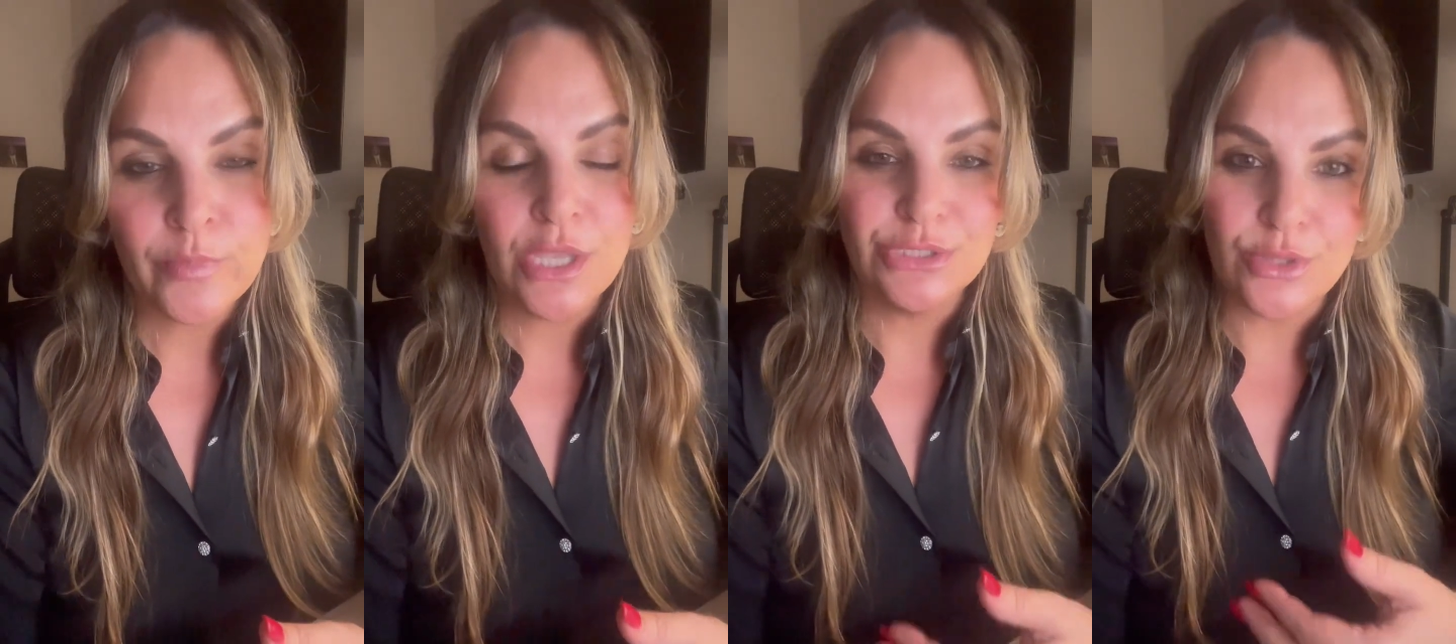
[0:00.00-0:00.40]

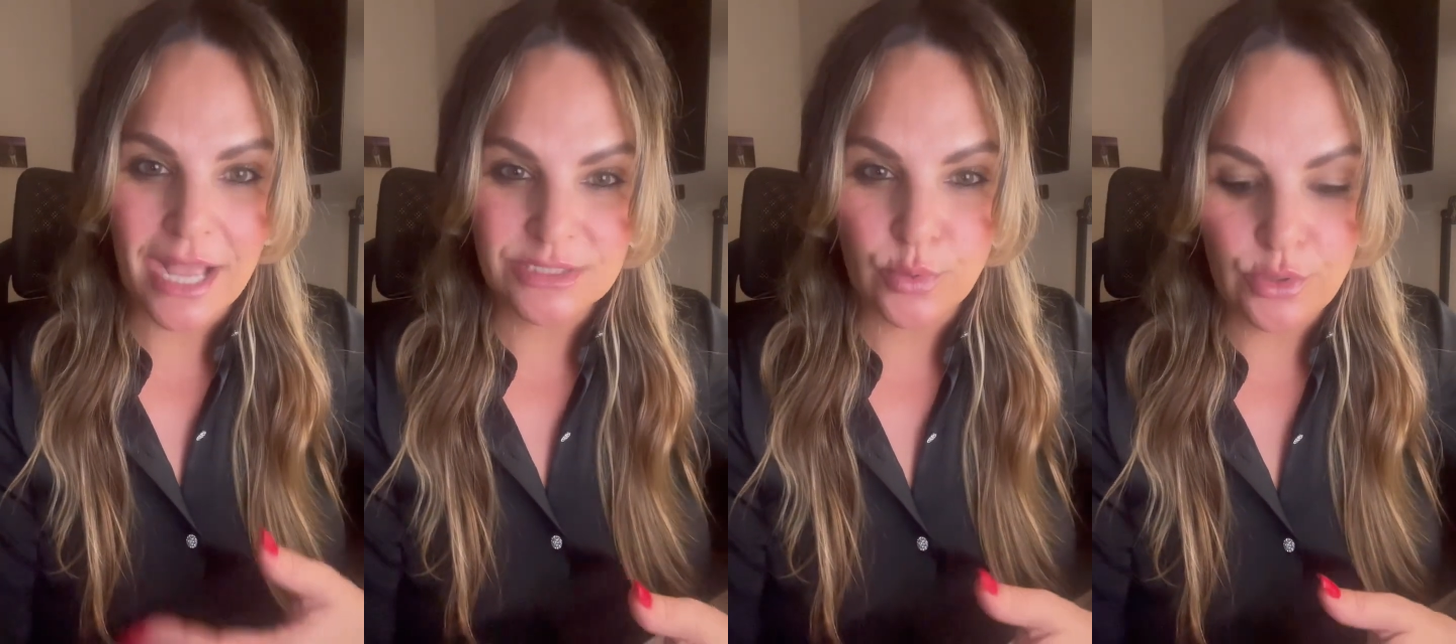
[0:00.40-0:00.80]
So
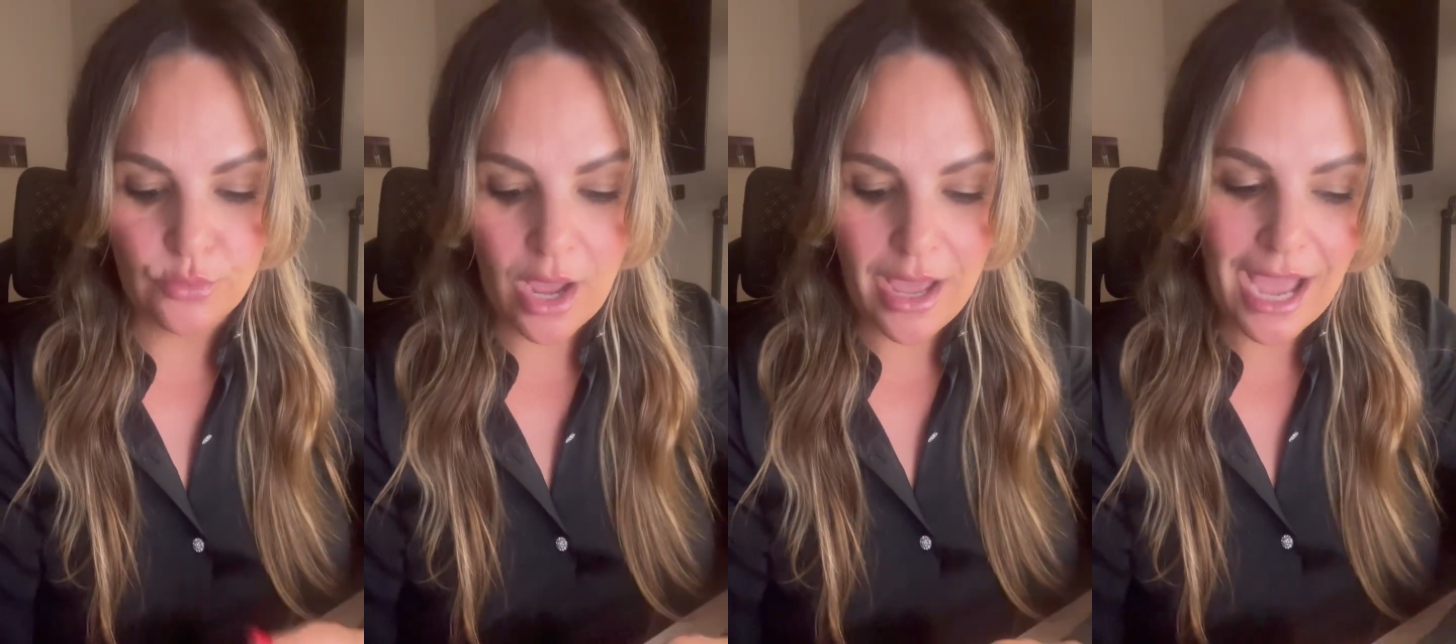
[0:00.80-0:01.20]
that's where you
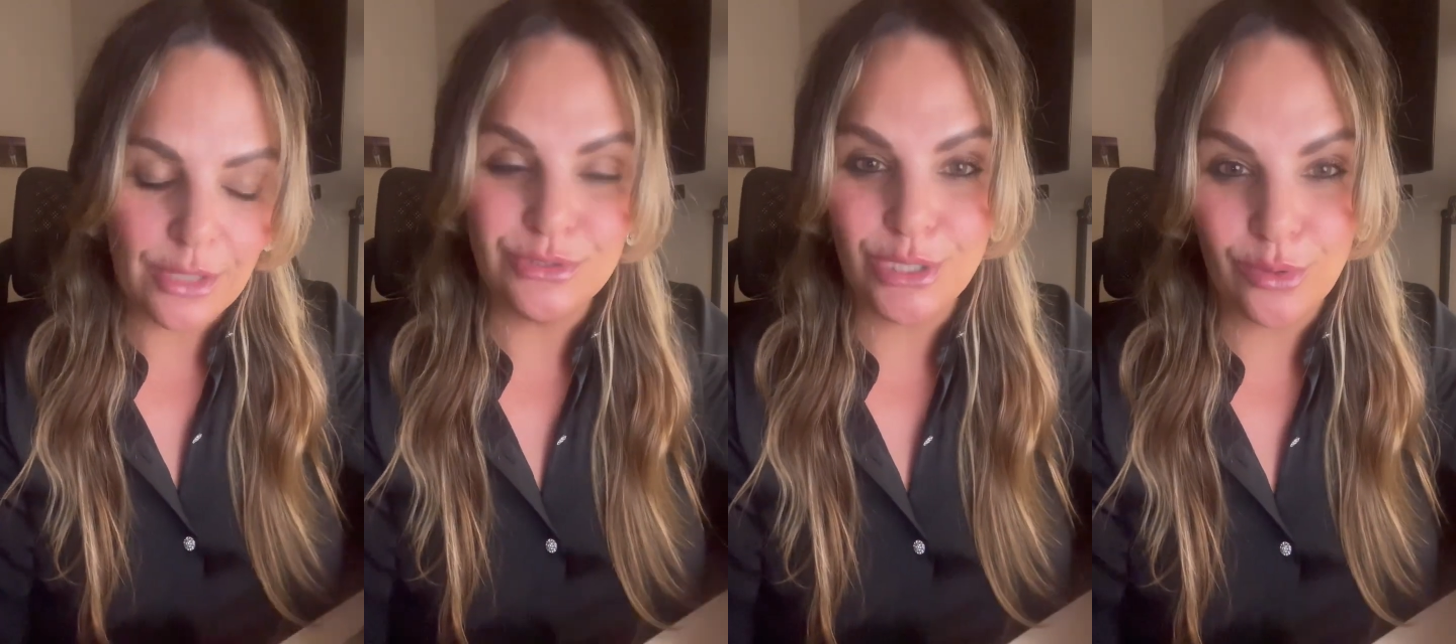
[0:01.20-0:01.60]
how
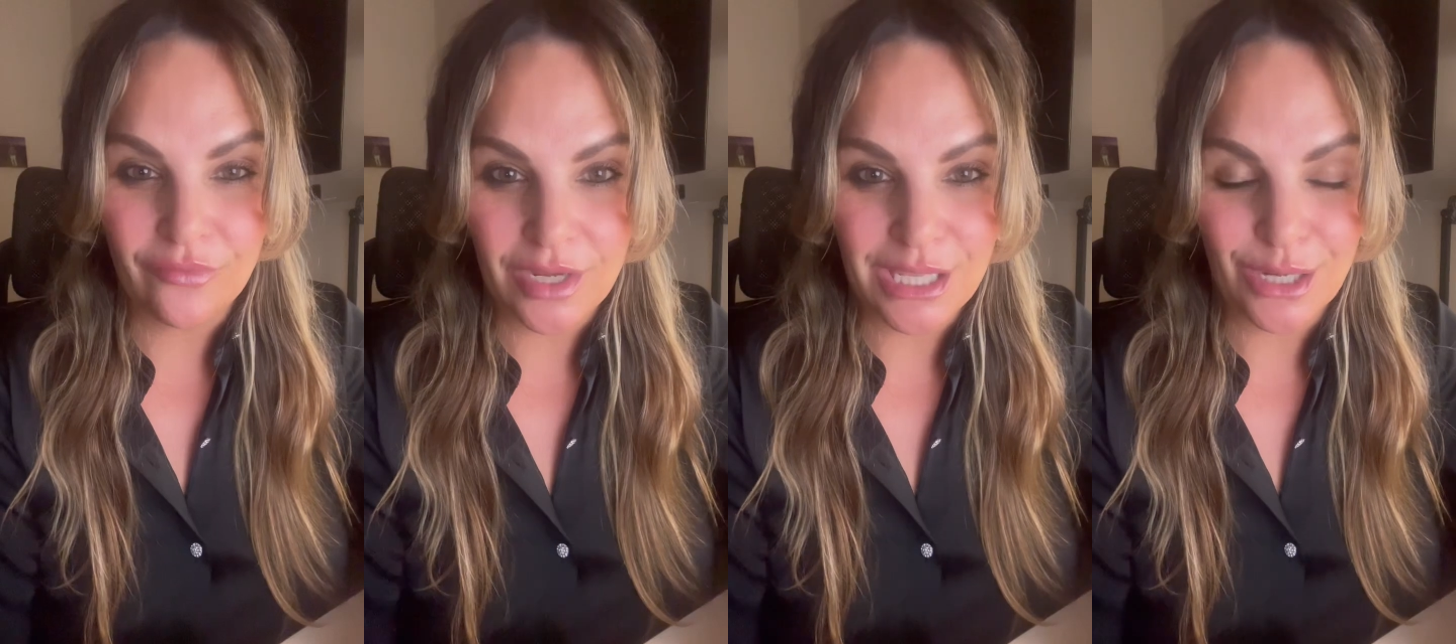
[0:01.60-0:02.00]
you deal with
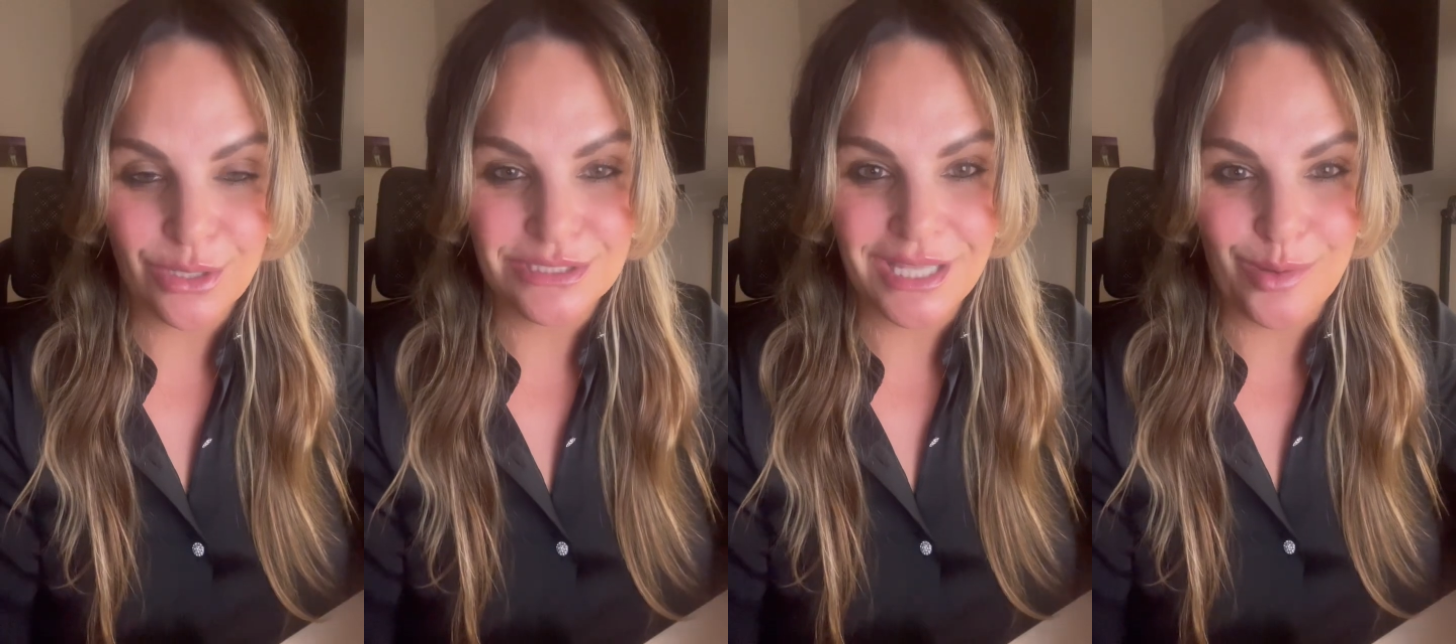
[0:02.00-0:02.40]

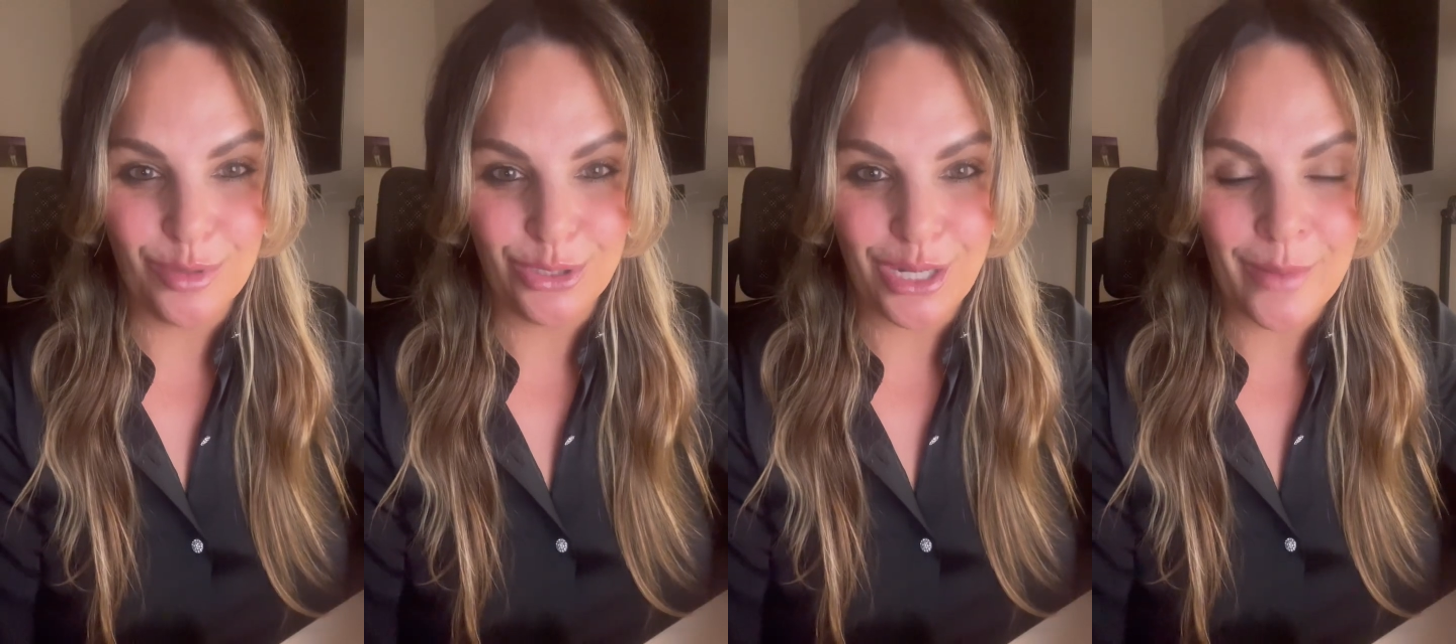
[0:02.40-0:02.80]
vicarious
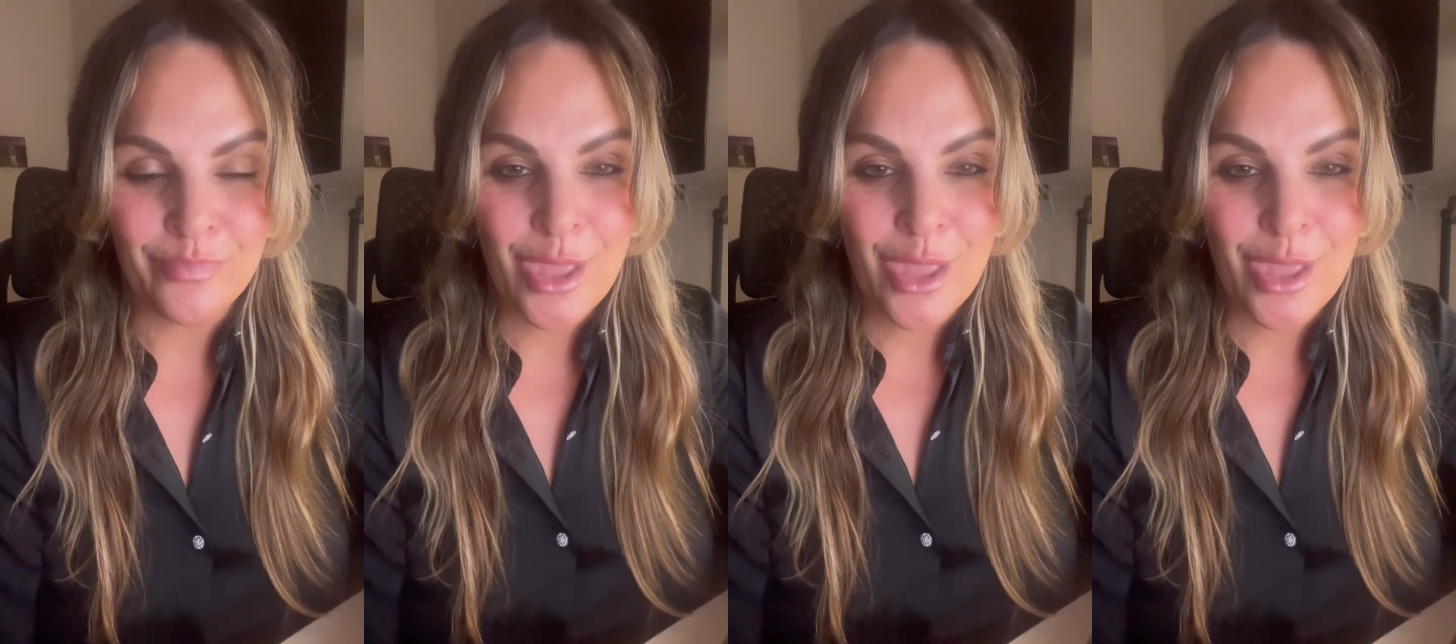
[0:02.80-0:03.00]
liability.